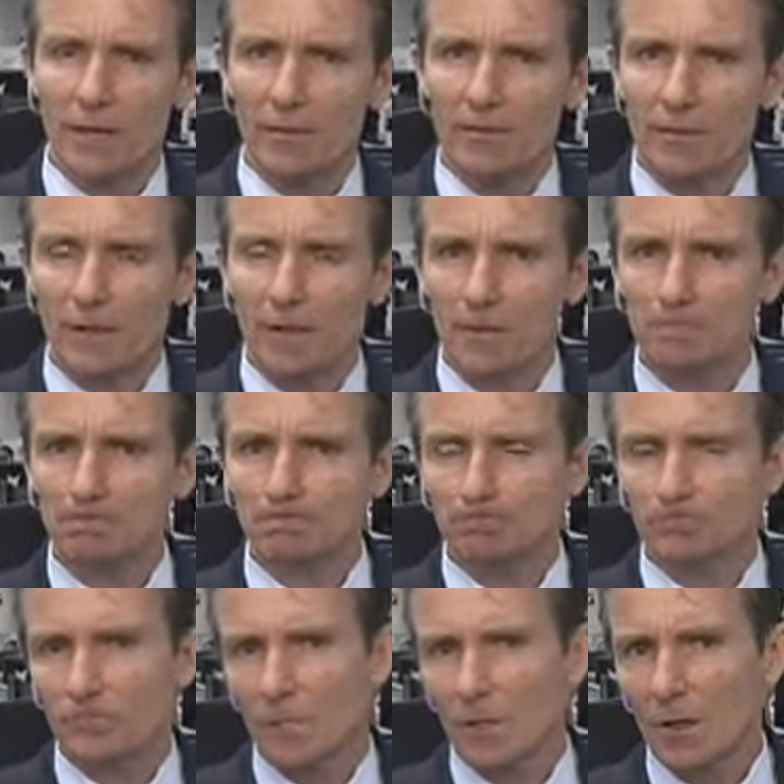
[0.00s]
also have
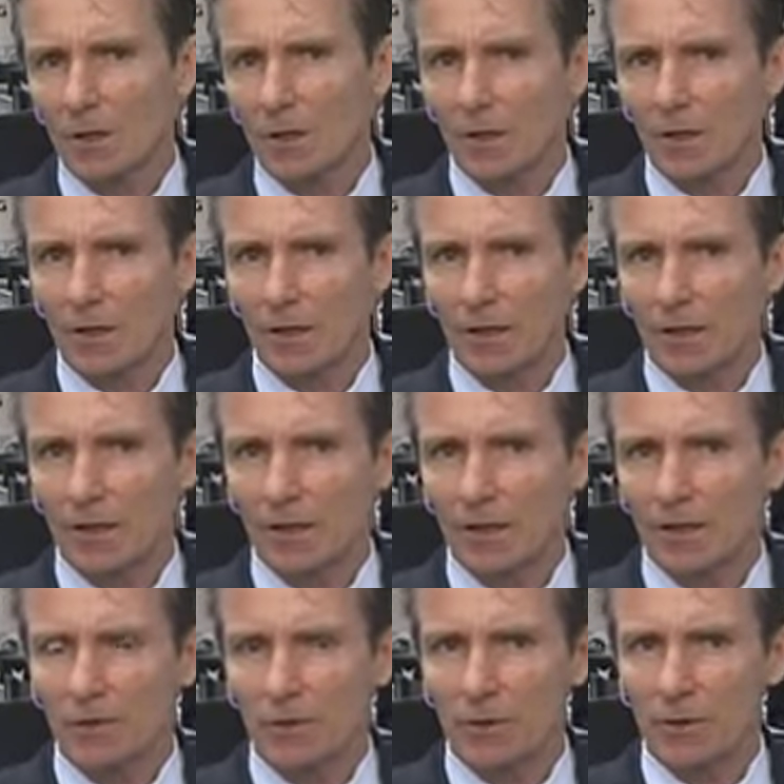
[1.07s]

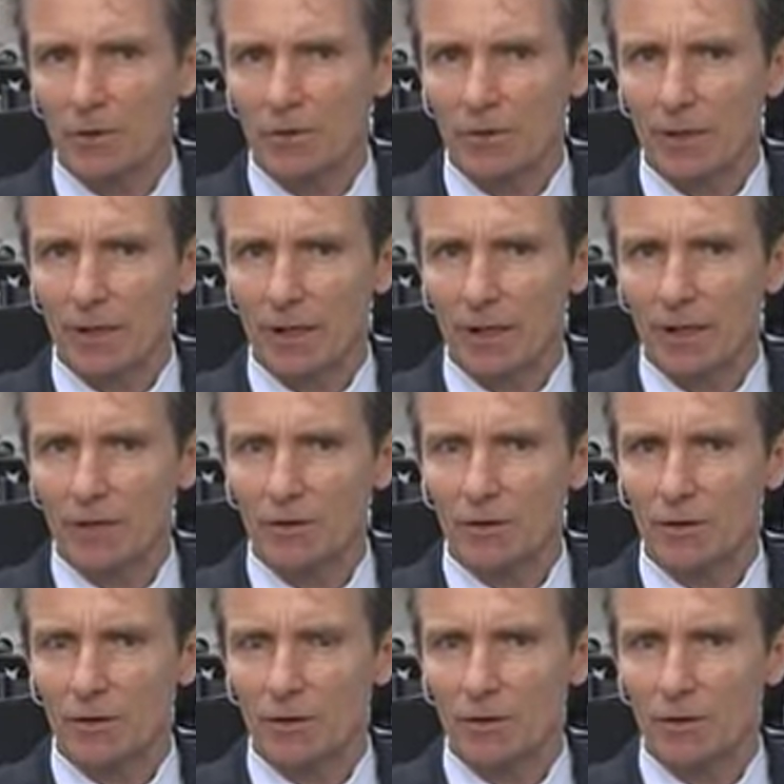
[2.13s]
an issue with
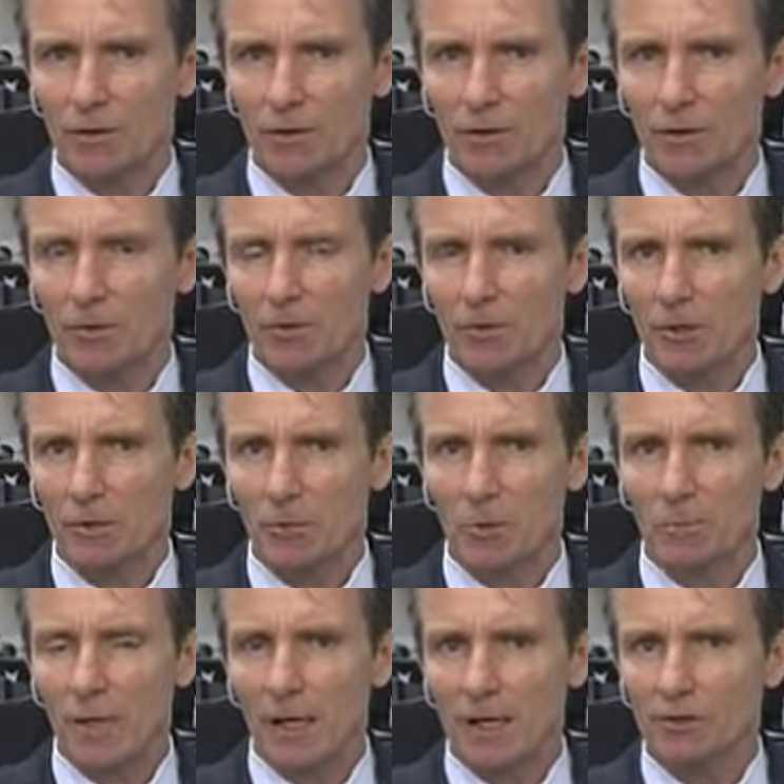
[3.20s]
regard to the
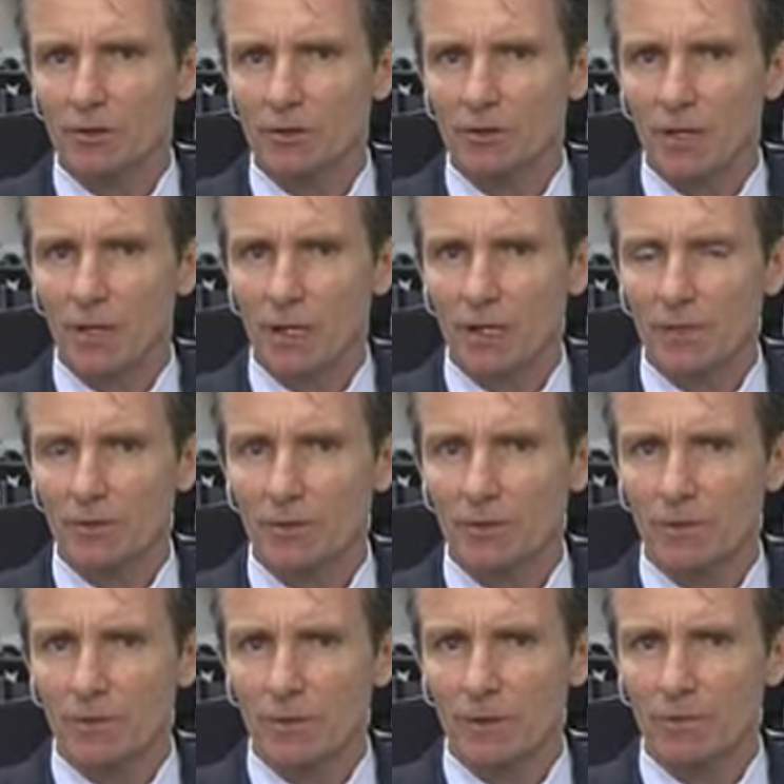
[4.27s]
minimum parcel
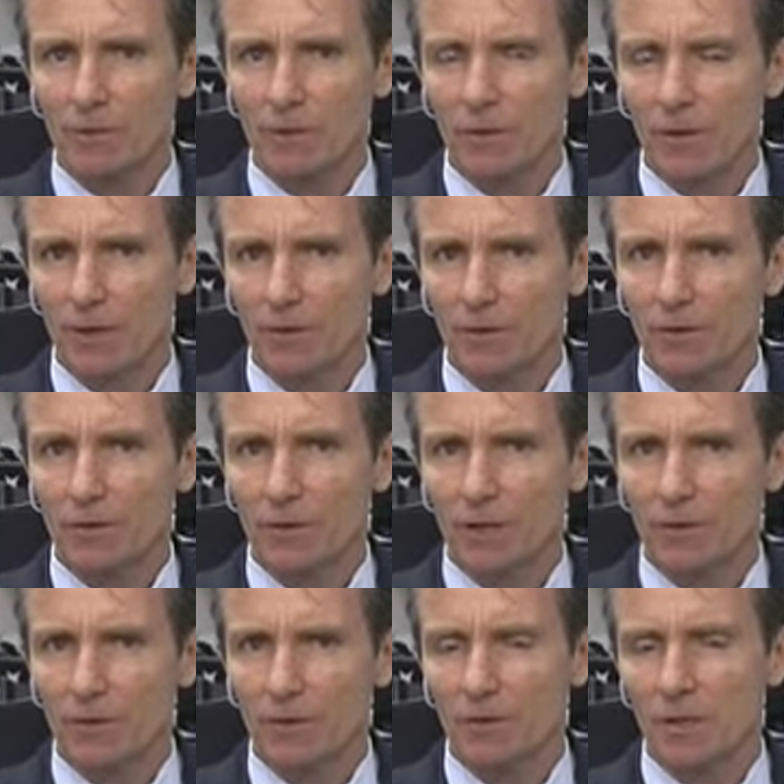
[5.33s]
size, which has always been
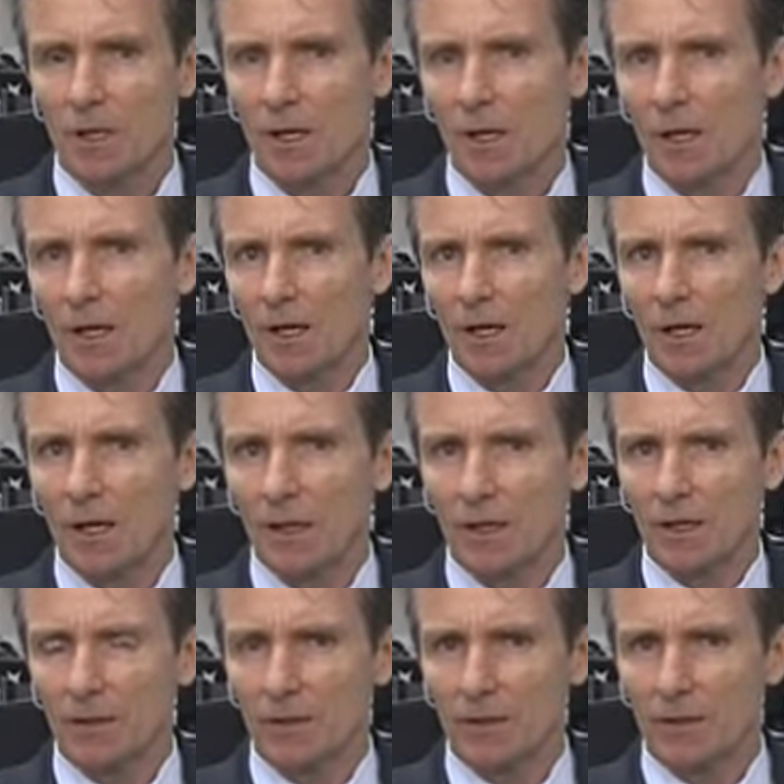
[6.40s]
500,000.
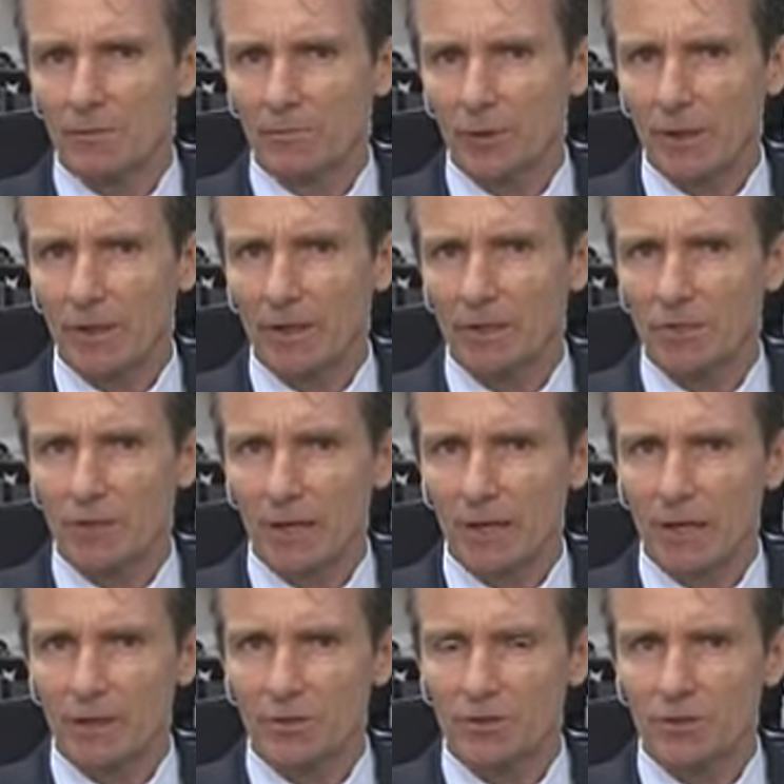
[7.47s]
It really
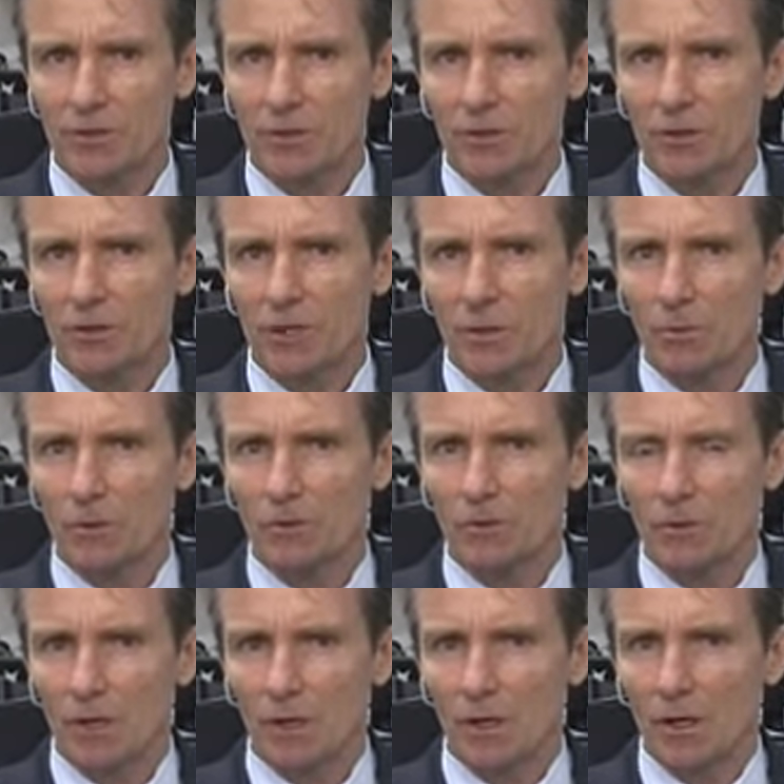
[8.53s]
constrains
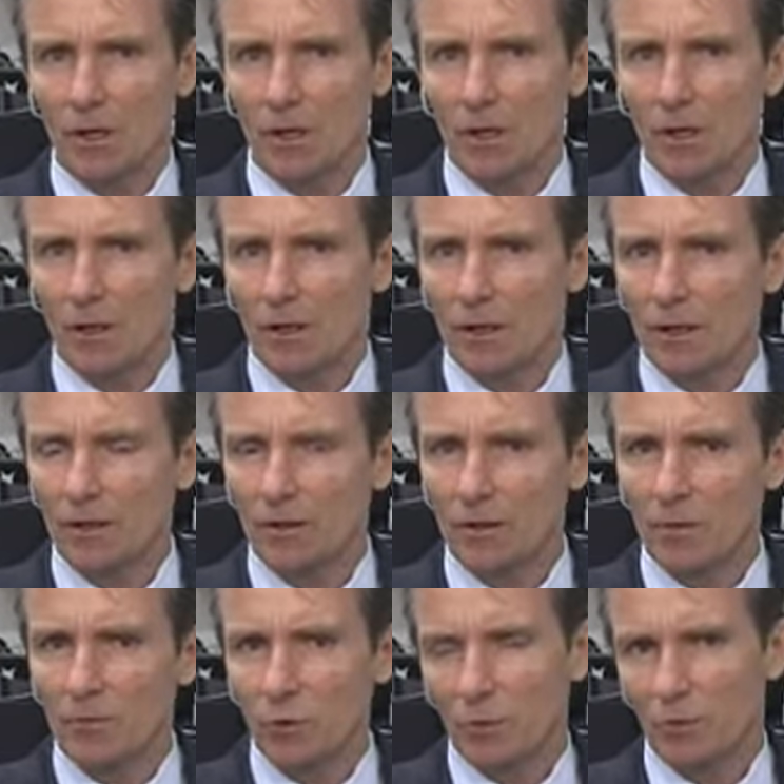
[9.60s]
consumers
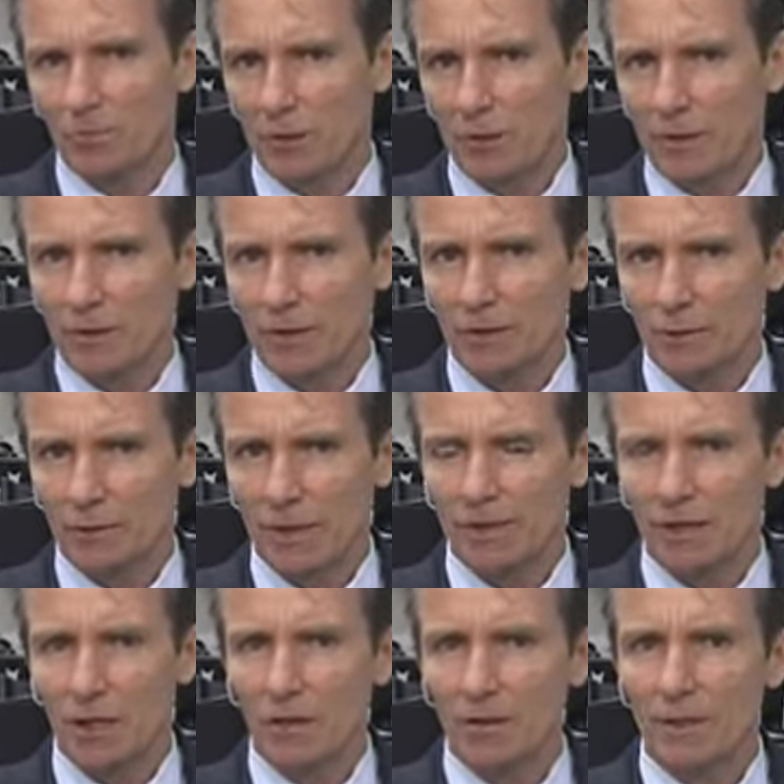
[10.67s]
in terms of
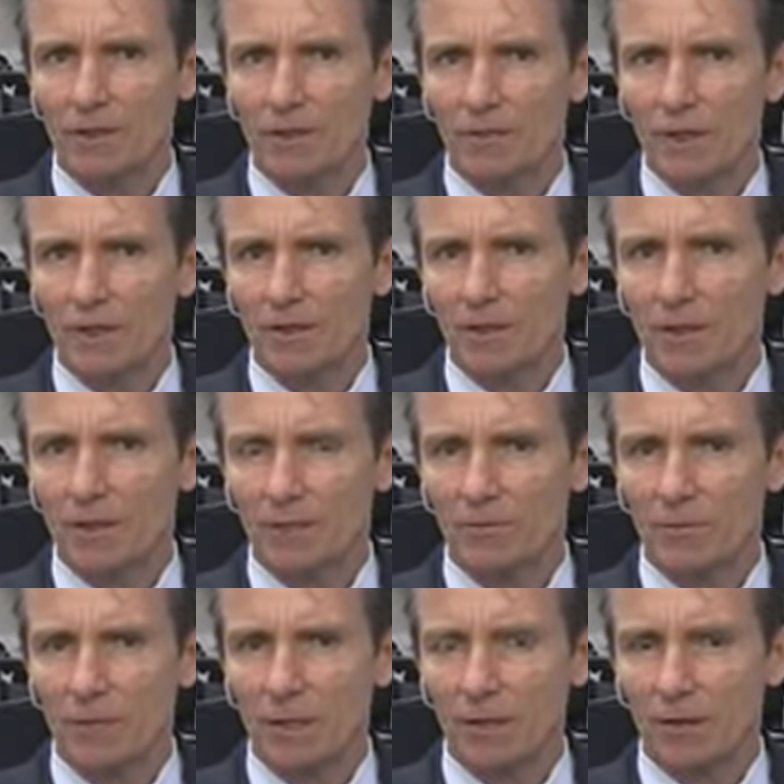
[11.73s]
particularly direct holdings of fixed
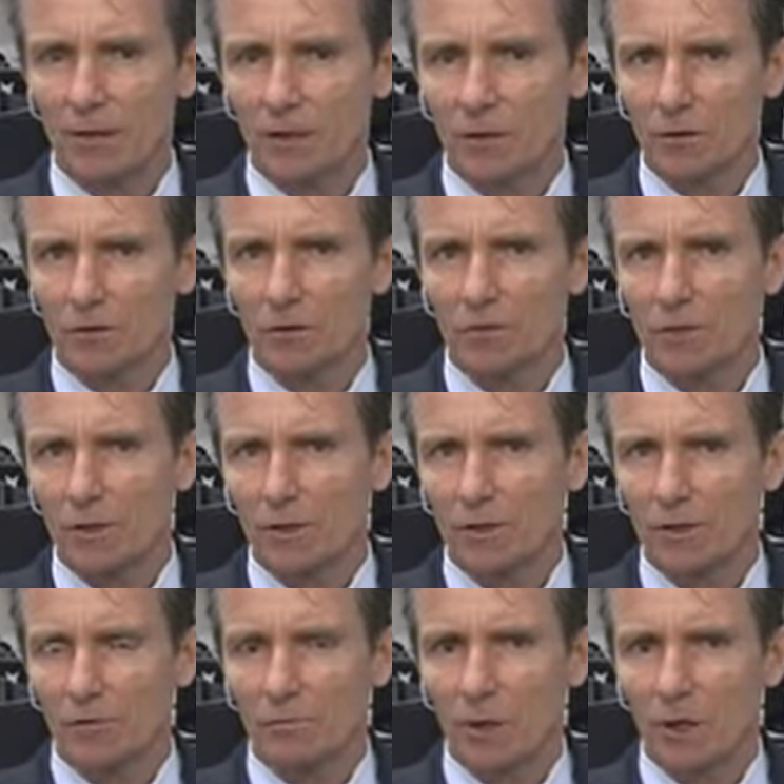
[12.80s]
income from getting a good
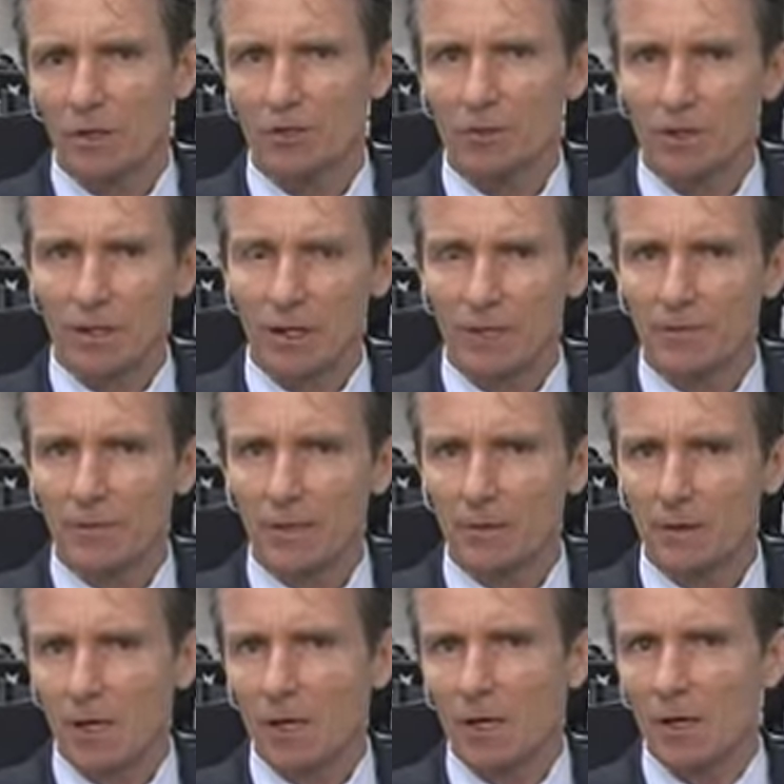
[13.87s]
diversity of bonds. So
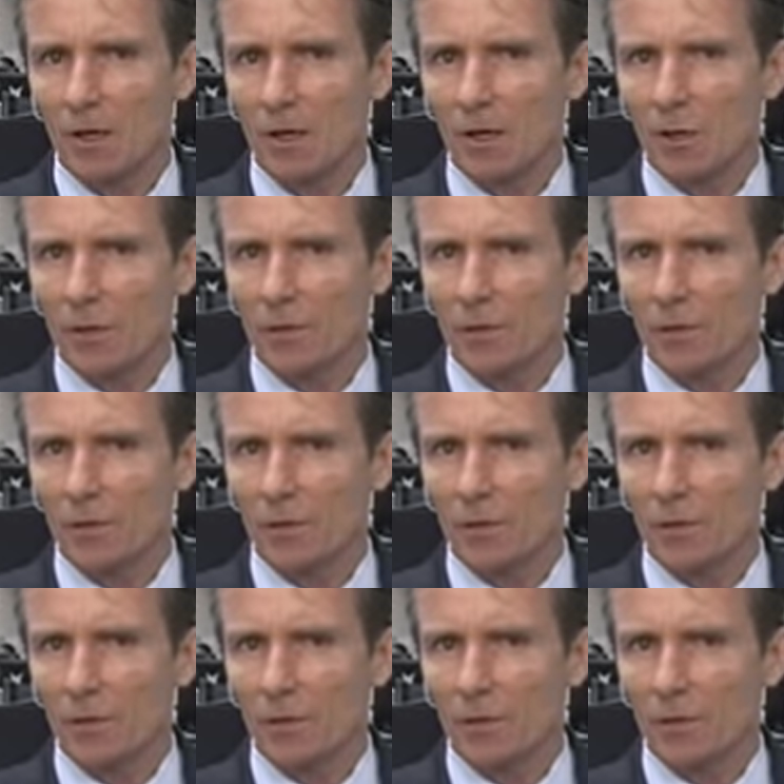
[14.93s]
hopefully